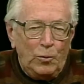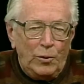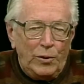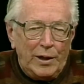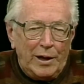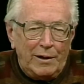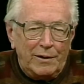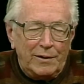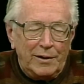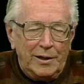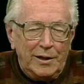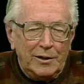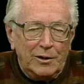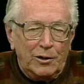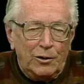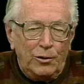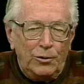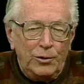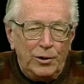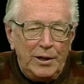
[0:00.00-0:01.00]
without
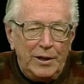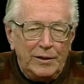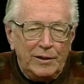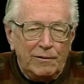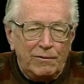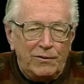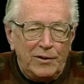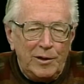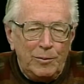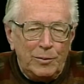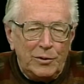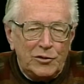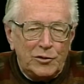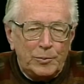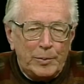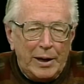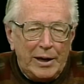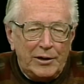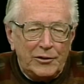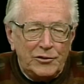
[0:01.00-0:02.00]
including the
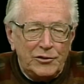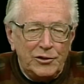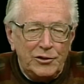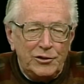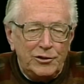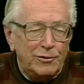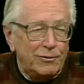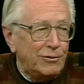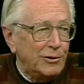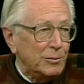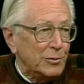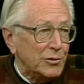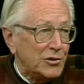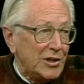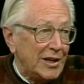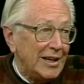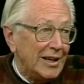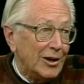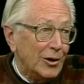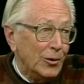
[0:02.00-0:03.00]
famous passage from
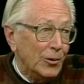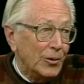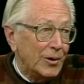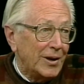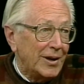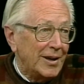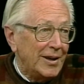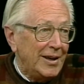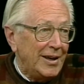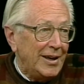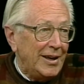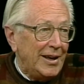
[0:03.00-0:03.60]
St. Luke.